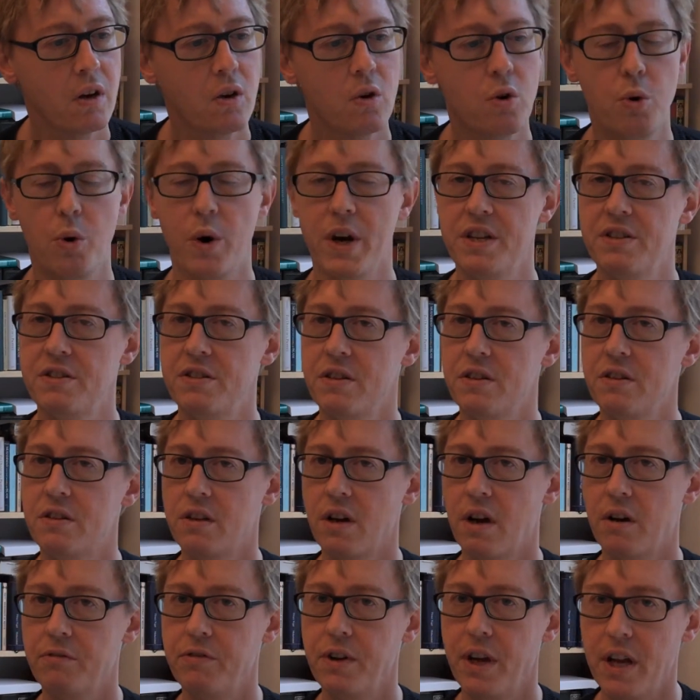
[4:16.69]
questions
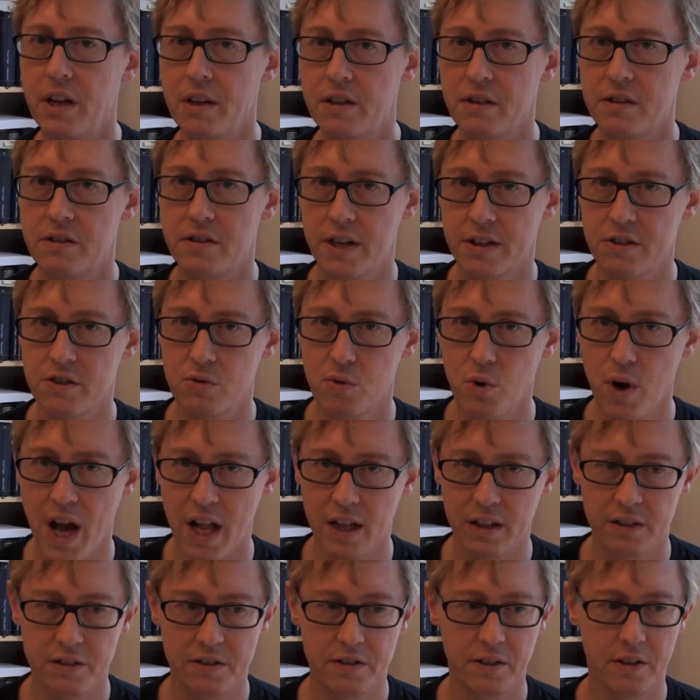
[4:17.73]
of
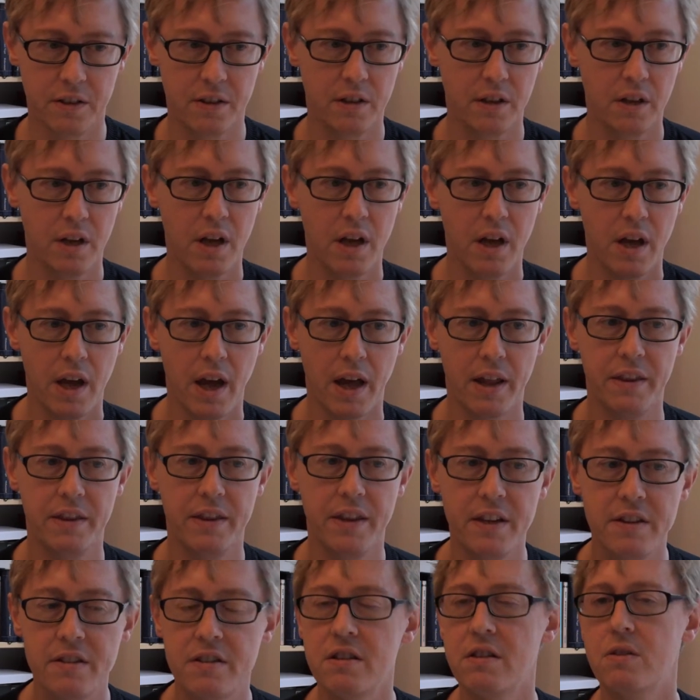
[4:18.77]
intertextuality. And
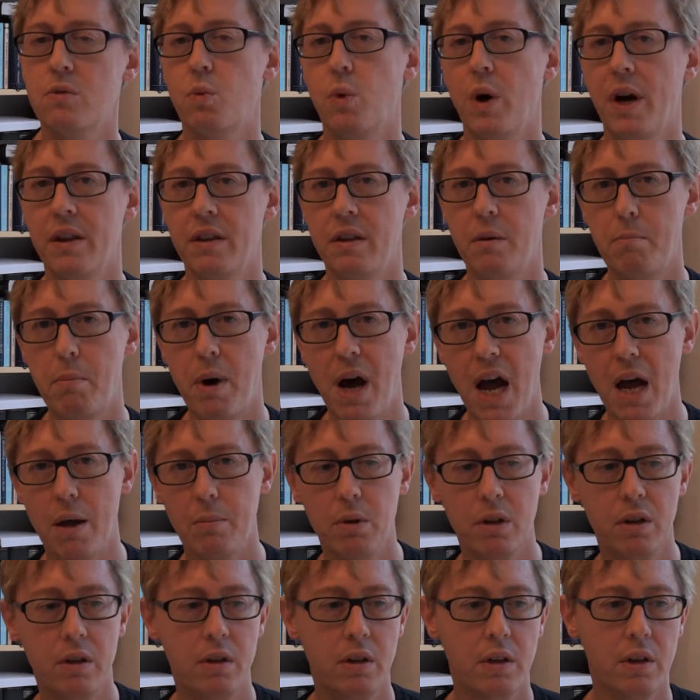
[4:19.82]
this is where the
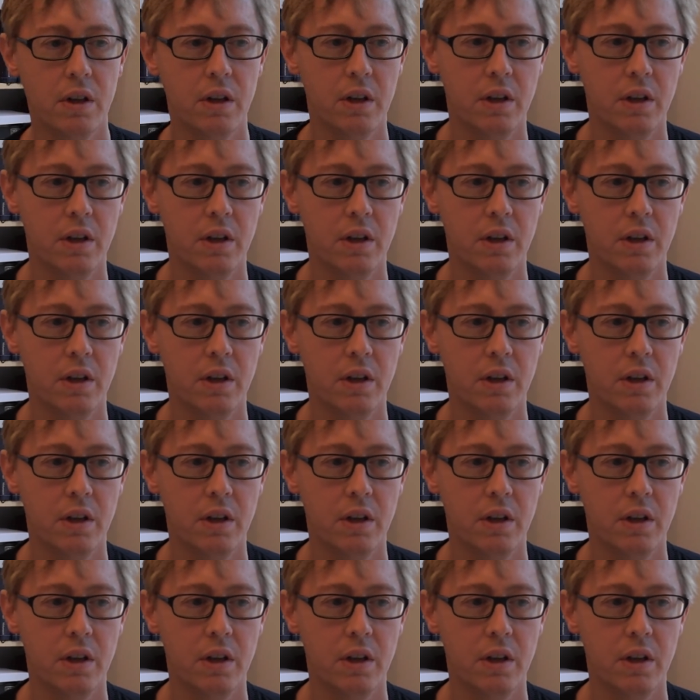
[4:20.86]
Bible